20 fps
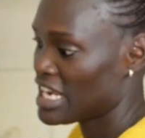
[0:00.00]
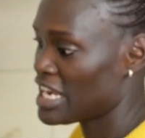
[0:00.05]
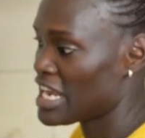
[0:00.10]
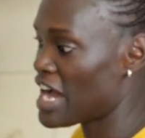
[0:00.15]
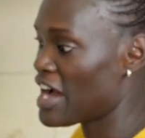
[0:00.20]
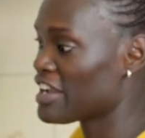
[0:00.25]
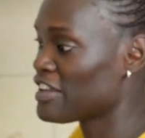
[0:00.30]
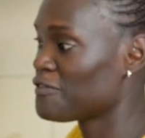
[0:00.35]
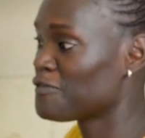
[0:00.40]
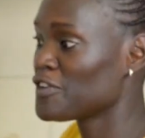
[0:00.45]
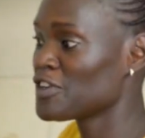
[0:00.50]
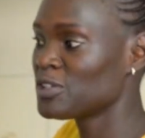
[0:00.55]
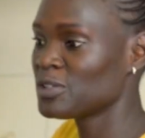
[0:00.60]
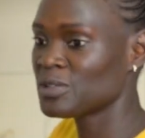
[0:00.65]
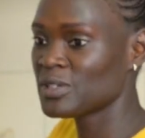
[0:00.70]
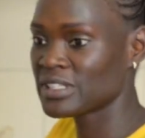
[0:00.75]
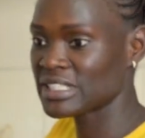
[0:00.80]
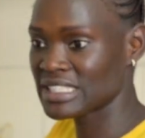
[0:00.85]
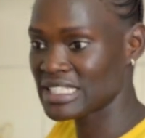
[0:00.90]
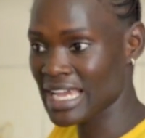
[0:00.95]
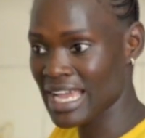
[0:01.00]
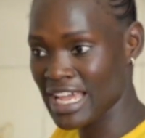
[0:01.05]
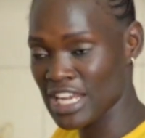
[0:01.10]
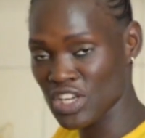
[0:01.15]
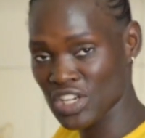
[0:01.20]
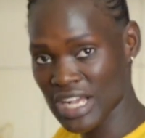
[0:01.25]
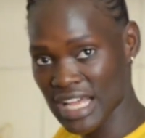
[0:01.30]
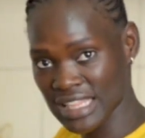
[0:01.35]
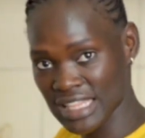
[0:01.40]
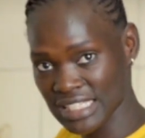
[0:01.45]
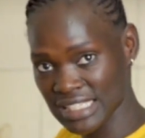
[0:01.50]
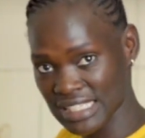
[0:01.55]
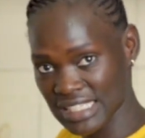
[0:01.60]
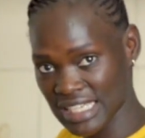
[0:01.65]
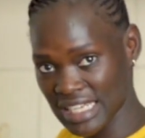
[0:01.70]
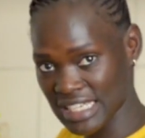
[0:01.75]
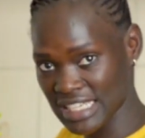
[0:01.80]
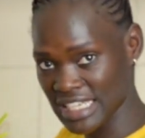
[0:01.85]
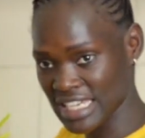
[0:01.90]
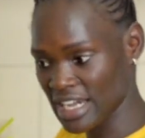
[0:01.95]
Now if you take a look at this
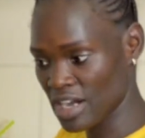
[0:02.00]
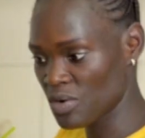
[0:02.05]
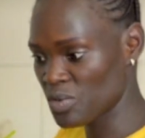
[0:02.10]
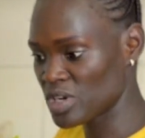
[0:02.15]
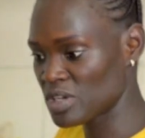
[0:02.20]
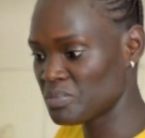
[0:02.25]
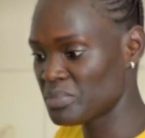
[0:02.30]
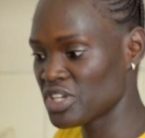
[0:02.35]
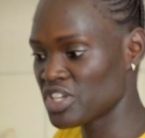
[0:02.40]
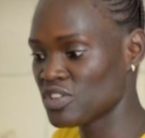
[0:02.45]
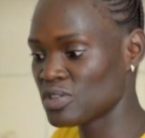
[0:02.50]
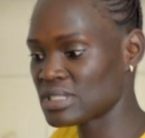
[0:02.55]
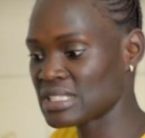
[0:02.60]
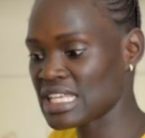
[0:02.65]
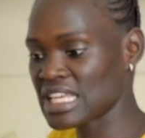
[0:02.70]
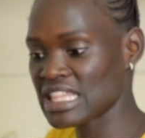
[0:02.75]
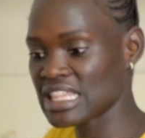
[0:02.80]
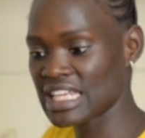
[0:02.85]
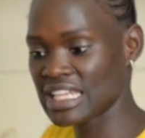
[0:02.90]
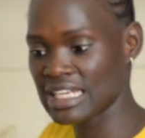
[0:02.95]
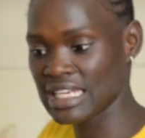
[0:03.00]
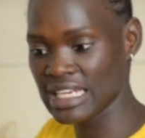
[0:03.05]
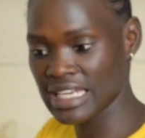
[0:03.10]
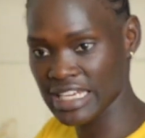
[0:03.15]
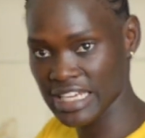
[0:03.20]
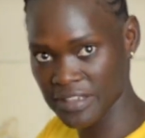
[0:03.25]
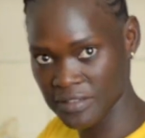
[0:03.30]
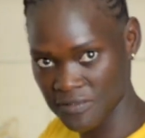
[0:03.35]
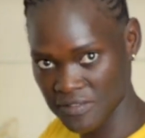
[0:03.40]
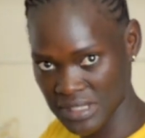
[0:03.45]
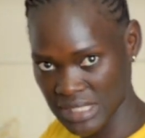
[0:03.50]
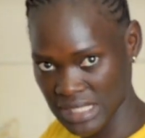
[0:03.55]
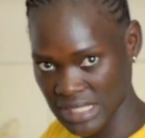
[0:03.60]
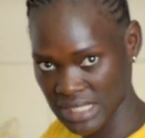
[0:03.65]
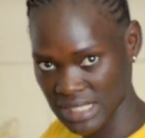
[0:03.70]
dania, we'll be using the leaves